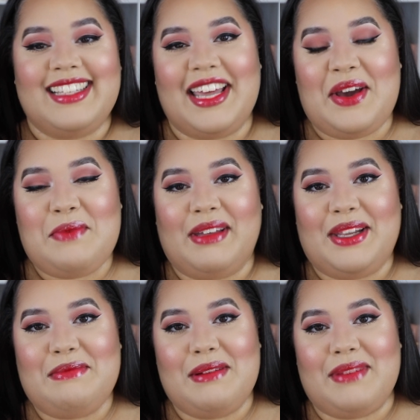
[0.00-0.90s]
and I hope my
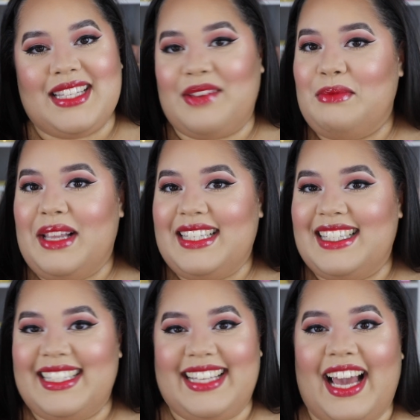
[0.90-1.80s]
little bambas have a
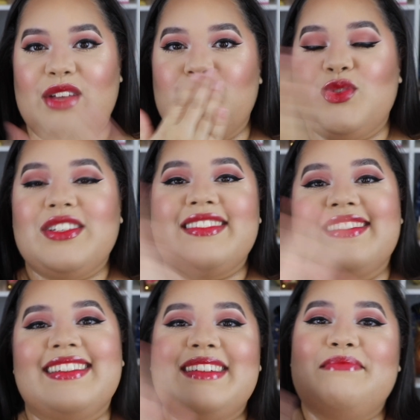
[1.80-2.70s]
blessed day.
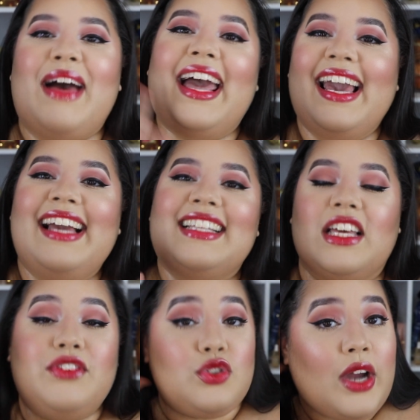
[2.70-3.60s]
Bye.
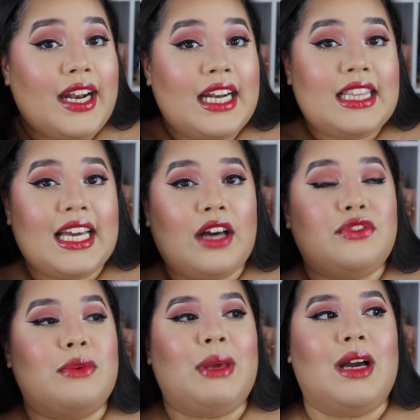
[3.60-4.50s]
If you tried anything
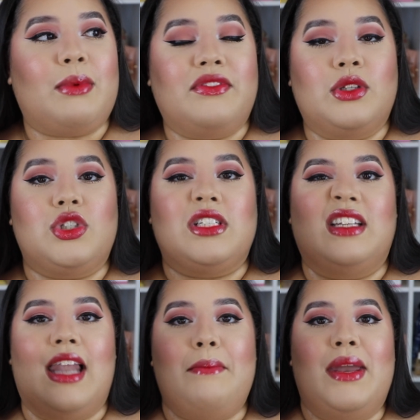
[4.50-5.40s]
out from Makeup
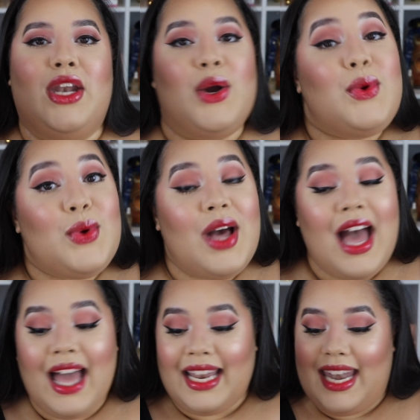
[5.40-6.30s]
Revolution, let me know
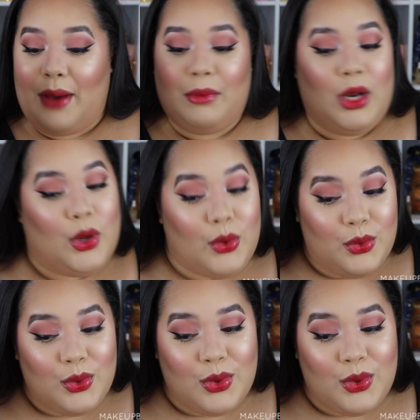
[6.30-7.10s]
down below.